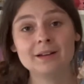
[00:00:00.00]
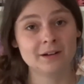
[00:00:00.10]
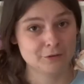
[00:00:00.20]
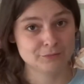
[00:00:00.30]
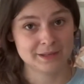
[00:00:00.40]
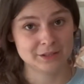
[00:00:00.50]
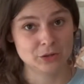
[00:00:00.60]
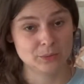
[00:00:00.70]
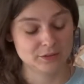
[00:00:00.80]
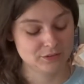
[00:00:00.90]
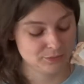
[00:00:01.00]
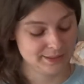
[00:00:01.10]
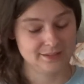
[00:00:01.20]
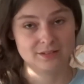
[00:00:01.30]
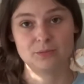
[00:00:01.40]
of my newest
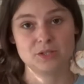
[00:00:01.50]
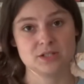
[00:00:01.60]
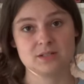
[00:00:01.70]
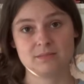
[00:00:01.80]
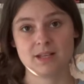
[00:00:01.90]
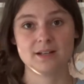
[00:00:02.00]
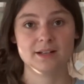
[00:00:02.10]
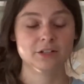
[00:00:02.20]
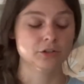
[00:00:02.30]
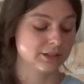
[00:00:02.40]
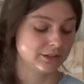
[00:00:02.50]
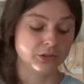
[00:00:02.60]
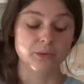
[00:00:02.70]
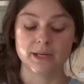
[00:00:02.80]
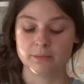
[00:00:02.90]
releases, which is technically not that
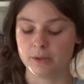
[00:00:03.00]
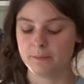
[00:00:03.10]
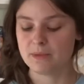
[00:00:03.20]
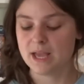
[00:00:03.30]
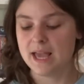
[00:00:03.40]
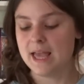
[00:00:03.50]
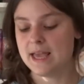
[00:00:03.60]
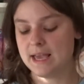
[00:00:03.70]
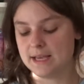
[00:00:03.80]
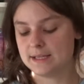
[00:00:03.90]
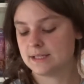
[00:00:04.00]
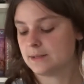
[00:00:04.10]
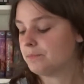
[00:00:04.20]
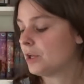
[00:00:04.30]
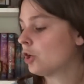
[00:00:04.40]
new anymore,
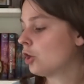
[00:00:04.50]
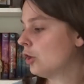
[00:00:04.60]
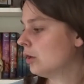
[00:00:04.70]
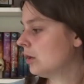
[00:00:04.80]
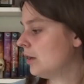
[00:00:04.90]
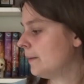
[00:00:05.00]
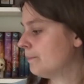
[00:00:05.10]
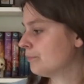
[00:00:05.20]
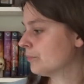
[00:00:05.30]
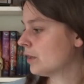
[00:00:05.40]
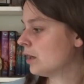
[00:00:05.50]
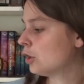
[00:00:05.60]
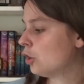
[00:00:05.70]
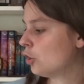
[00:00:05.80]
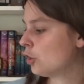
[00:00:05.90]
is A
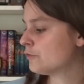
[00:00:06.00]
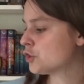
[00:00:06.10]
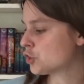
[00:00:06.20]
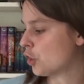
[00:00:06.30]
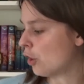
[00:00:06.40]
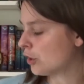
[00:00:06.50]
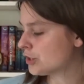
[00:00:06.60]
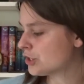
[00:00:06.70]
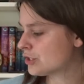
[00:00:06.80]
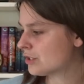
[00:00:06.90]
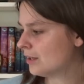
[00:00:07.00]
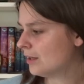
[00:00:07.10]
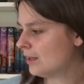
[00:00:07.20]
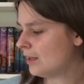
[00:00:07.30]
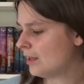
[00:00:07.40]
Clock of Stars.
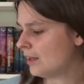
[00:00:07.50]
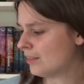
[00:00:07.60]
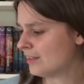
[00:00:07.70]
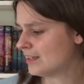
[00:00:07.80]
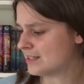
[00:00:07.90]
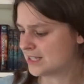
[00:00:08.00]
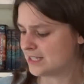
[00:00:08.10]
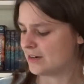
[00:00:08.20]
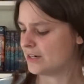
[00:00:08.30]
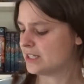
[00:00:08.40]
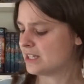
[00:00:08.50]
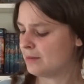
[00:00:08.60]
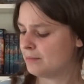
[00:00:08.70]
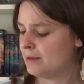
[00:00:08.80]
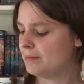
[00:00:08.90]
I think it's the series
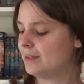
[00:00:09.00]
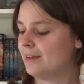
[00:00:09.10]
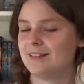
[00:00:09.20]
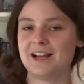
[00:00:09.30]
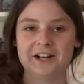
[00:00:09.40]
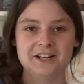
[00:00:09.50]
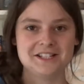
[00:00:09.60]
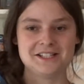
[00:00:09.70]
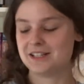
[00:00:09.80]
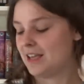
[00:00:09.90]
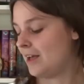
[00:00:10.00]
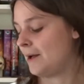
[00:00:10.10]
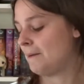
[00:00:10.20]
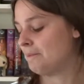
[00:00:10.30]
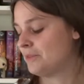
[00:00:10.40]
name. Maybe the title is
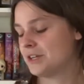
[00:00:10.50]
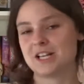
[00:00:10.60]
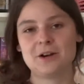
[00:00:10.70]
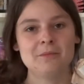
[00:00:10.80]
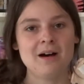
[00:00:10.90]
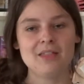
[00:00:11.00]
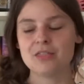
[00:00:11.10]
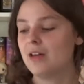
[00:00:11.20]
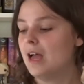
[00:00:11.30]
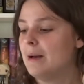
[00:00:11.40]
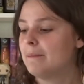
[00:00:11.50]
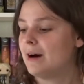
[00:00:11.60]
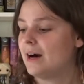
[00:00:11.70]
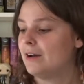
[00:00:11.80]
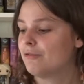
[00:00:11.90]
The Shadow Moth
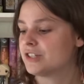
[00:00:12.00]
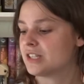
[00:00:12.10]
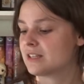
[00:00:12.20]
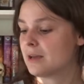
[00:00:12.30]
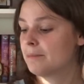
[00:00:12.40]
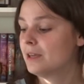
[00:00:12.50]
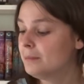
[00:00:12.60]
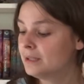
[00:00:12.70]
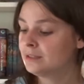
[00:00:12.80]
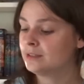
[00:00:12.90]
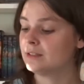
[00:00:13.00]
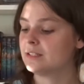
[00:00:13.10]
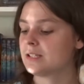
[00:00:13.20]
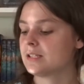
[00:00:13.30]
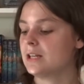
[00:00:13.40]
by Francesca Gibbon.
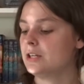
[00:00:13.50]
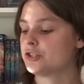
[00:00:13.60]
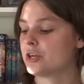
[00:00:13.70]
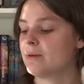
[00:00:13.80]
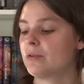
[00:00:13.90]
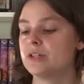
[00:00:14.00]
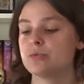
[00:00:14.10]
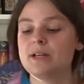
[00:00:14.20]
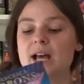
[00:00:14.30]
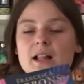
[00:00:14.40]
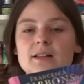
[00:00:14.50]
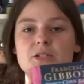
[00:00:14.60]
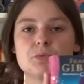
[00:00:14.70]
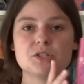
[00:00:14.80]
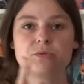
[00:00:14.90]
This is illustrated by Chris Riddell.
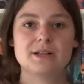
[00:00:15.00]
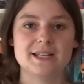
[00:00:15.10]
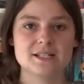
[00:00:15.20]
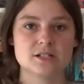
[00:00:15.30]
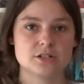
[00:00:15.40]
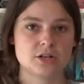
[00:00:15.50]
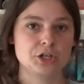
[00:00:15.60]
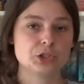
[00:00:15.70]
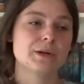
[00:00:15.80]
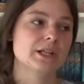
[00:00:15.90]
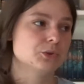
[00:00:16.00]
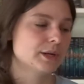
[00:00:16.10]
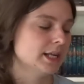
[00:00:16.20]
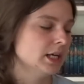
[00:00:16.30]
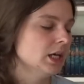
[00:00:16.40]
This was released during
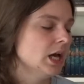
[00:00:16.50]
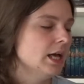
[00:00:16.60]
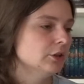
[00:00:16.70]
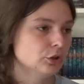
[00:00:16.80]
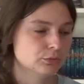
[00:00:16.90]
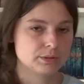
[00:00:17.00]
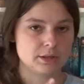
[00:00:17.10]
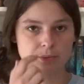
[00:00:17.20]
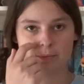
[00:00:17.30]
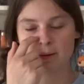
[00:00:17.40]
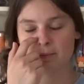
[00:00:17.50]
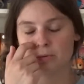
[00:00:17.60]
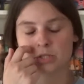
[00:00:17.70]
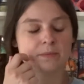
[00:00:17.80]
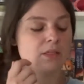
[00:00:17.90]
2020. Don't really remember
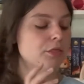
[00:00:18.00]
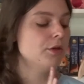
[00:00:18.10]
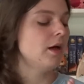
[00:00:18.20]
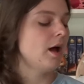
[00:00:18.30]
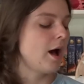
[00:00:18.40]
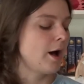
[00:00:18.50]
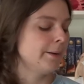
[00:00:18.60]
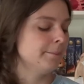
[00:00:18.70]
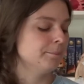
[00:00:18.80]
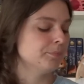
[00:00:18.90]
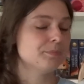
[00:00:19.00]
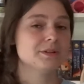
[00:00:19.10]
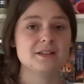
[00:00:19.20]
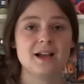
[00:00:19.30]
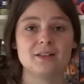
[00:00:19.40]
which month. But
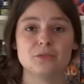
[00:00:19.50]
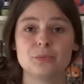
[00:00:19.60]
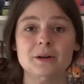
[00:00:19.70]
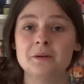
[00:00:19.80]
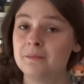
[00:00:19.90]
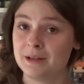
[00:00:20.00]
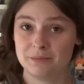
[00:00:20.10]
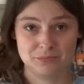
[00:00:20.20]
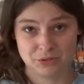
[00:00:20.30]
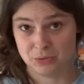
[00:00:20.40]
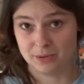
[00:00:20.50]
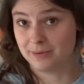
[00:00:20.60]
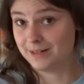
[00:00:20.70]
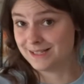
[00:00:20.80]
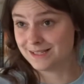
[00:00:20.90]
yeah, it's one of my newer
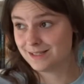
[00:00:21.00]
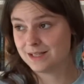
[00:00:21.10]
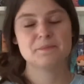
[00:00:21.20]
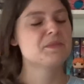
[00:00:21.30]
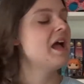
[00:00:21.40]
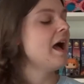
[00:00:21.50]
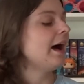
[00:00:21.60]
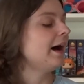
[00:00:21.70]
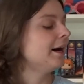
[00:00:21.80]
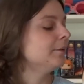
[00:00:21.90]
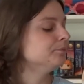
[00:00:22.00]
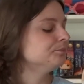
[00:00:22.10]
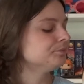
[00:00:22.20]
releases. And